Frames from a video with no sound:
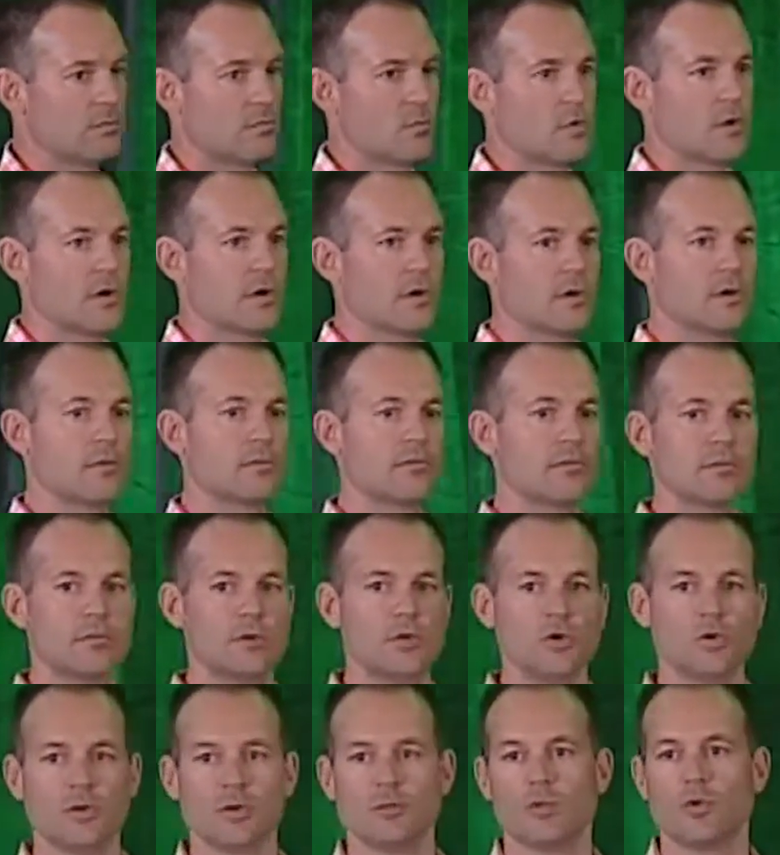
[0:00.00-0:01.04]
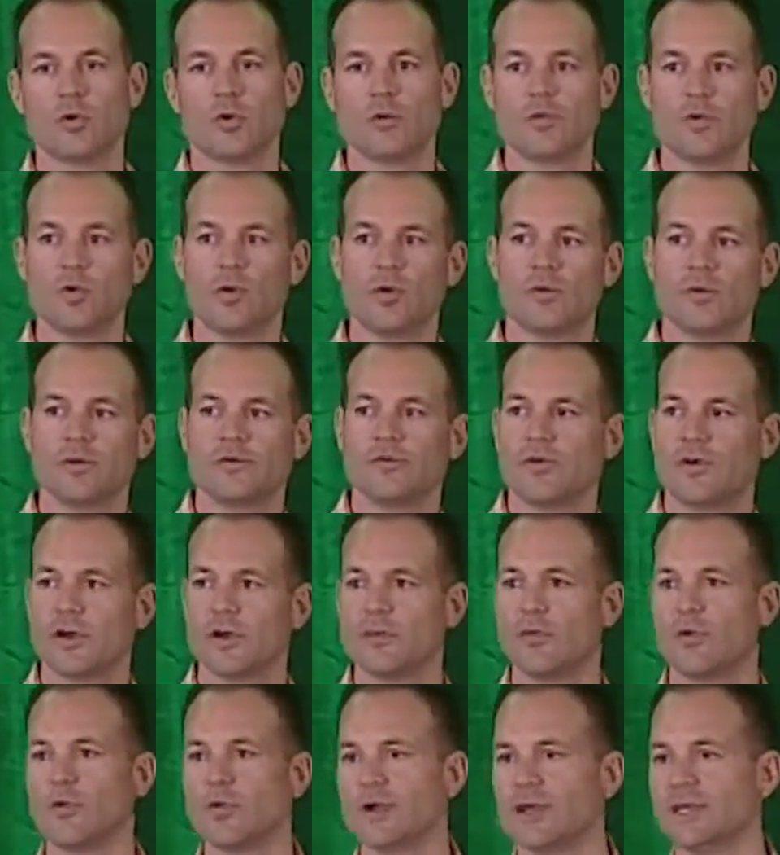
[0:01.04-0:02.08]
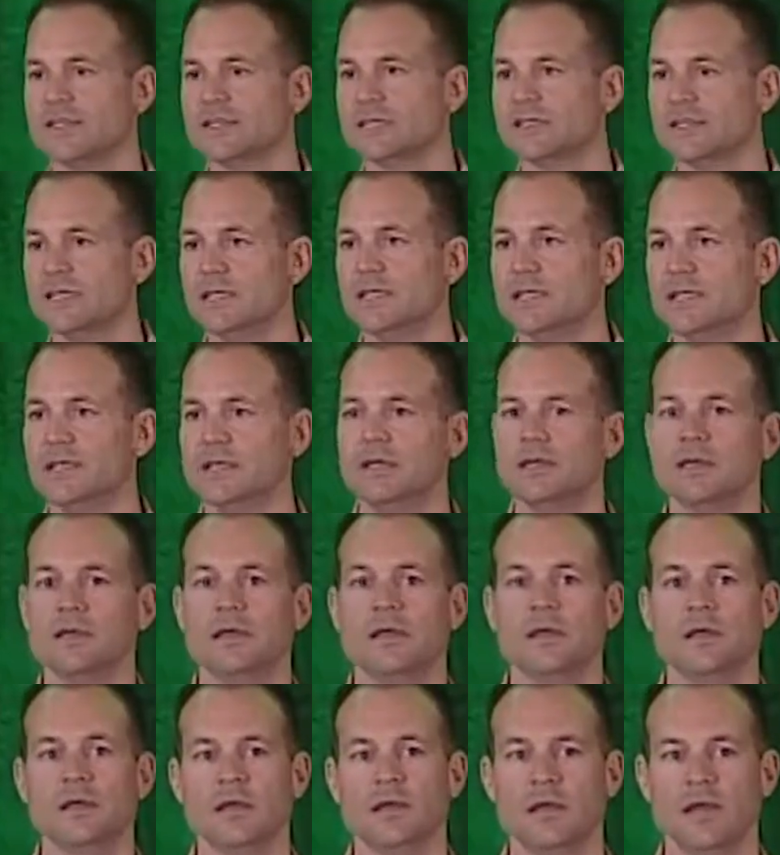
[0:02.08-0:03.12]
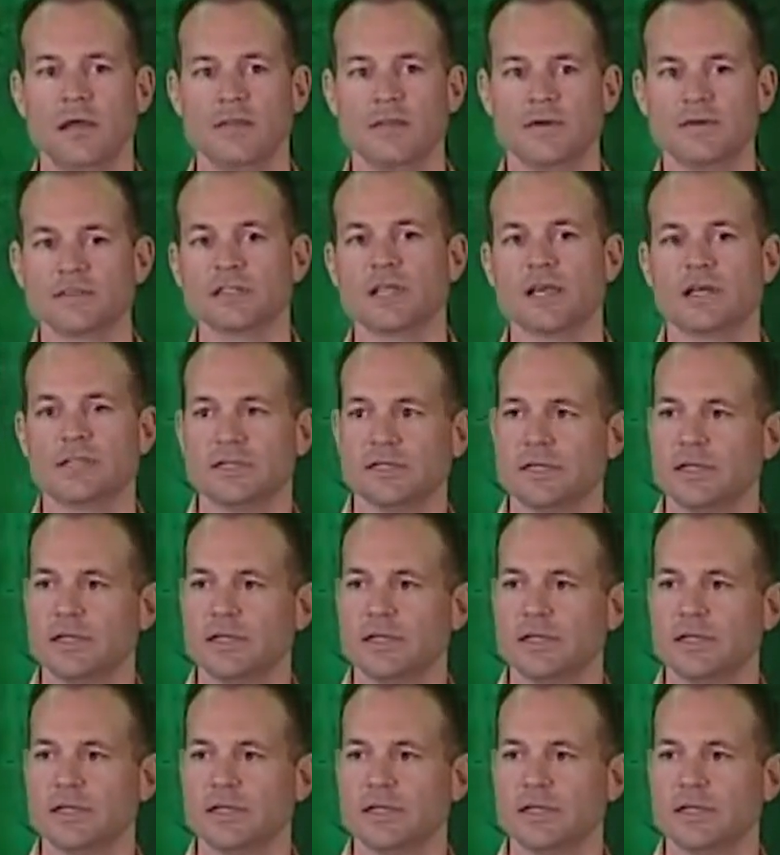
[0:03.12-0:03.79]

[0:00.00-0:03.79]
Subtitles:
We're doing more and more with variable rate seeding and those kinds of